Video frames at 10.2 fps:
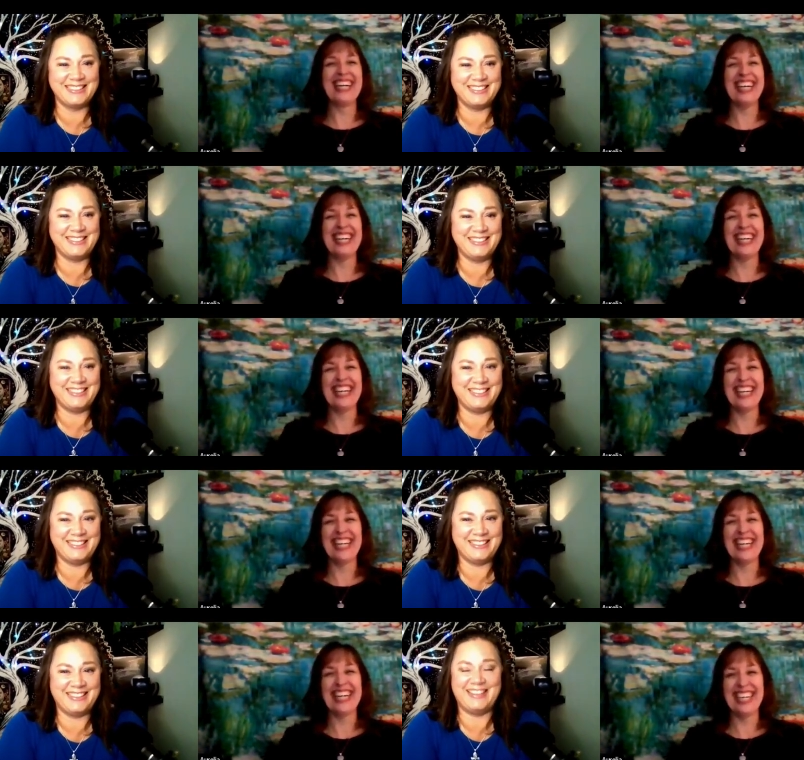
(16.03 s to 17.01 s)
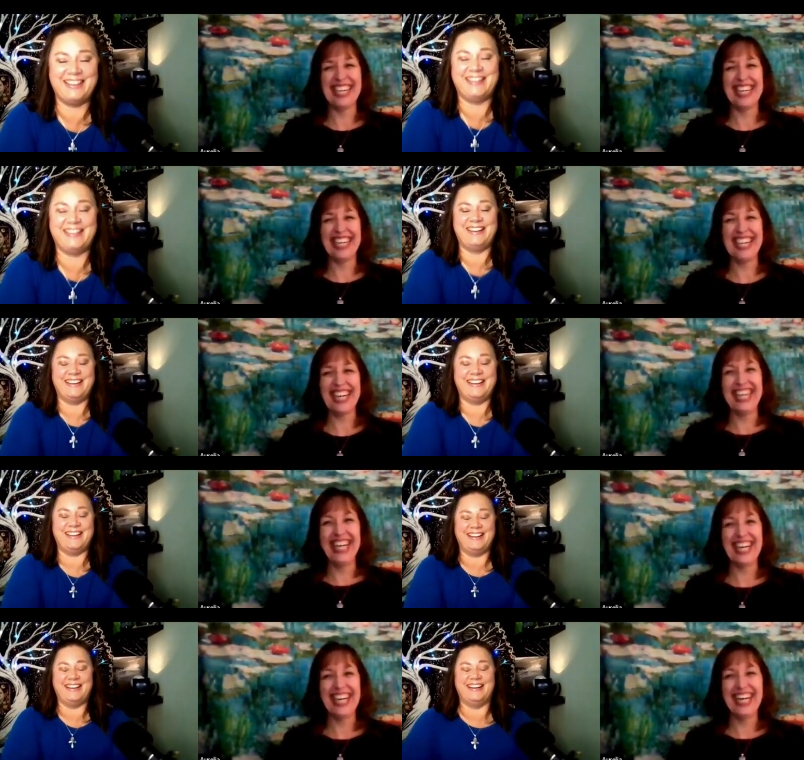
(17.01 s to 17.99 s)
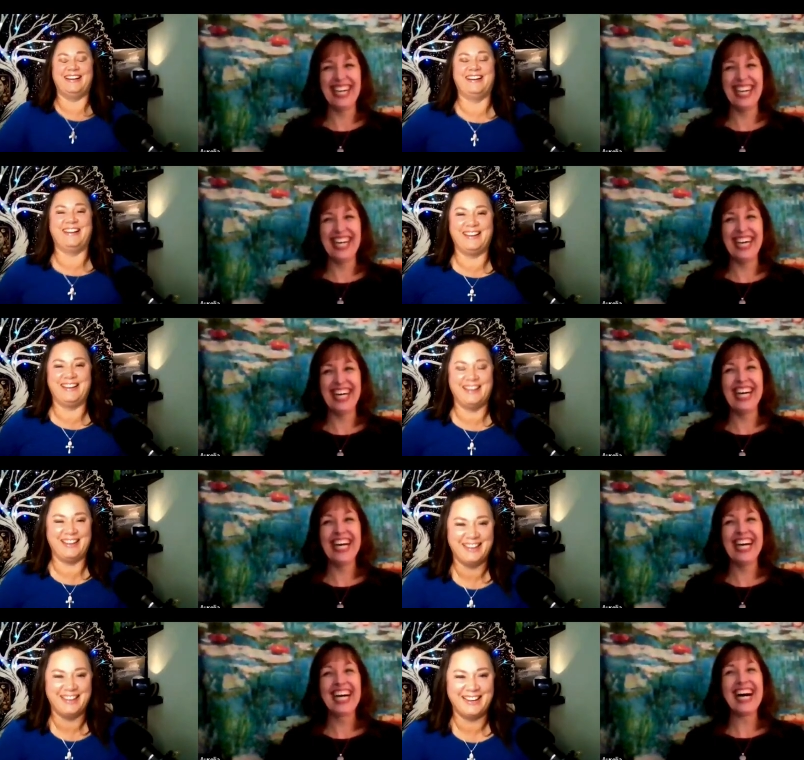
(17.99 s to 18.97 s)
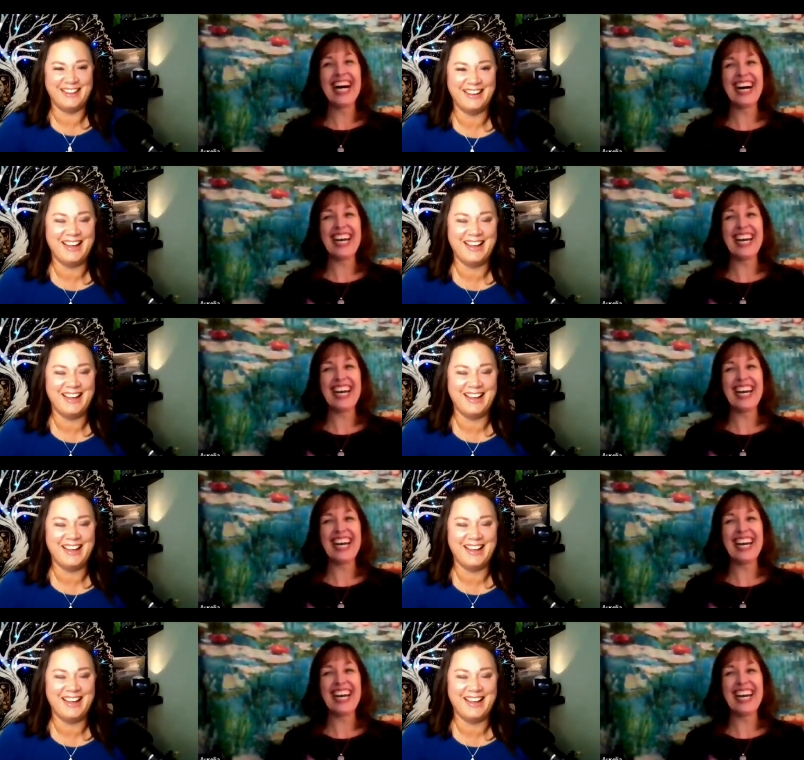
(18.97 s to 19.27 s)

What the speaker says: No one is speaking in this clip.